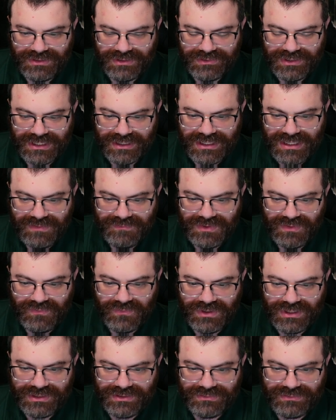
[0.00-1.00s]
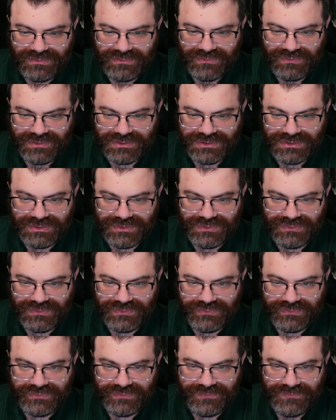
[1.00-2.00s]
Okay, it can't be one or
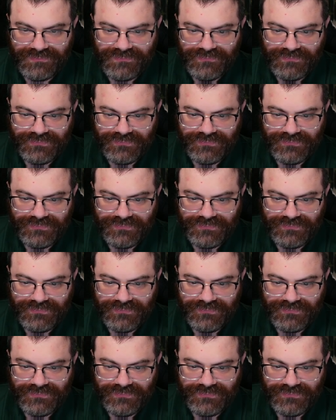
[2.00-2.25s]
two.